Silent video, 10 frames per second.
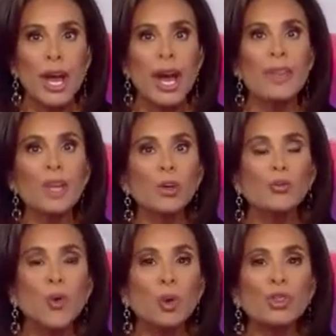and they're
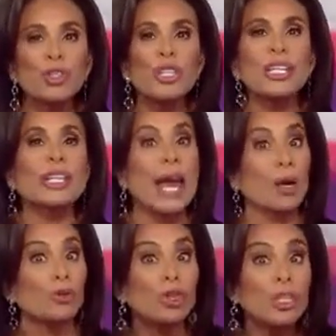forced into
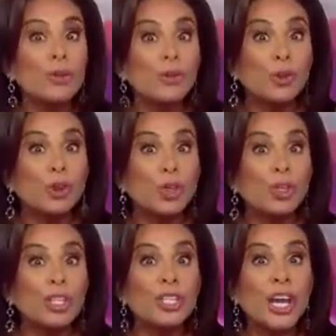counseling for
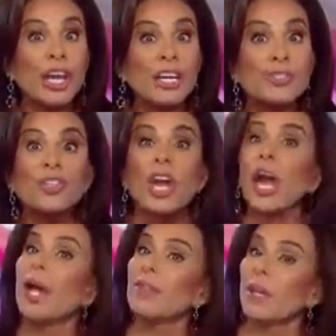30 days
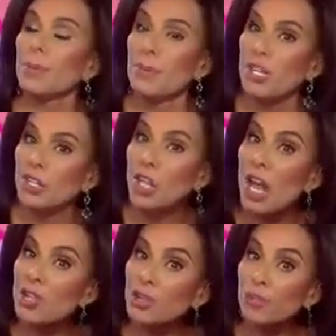and then
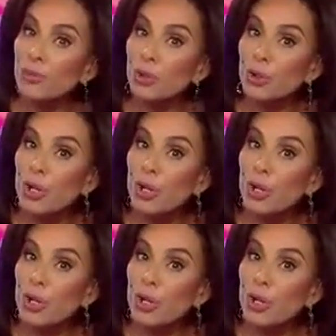mediation for